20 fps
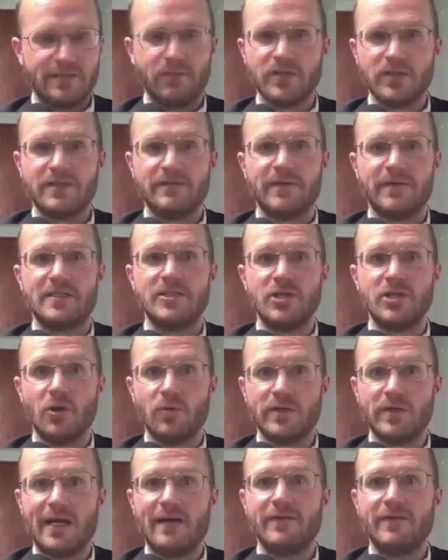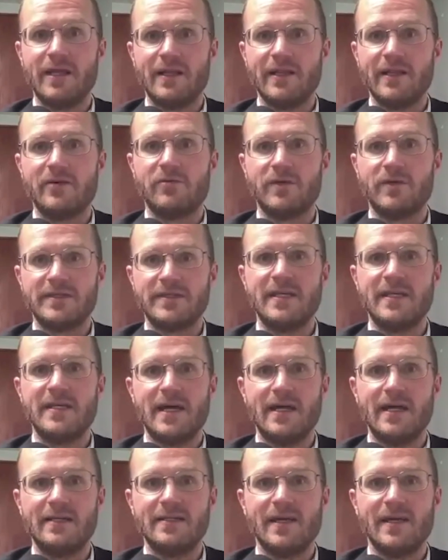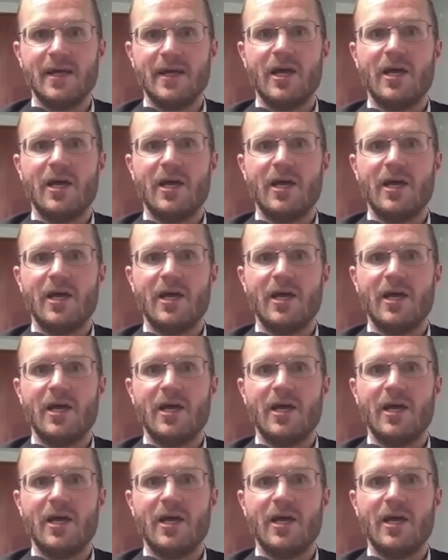Most of us don't have that literacy yet,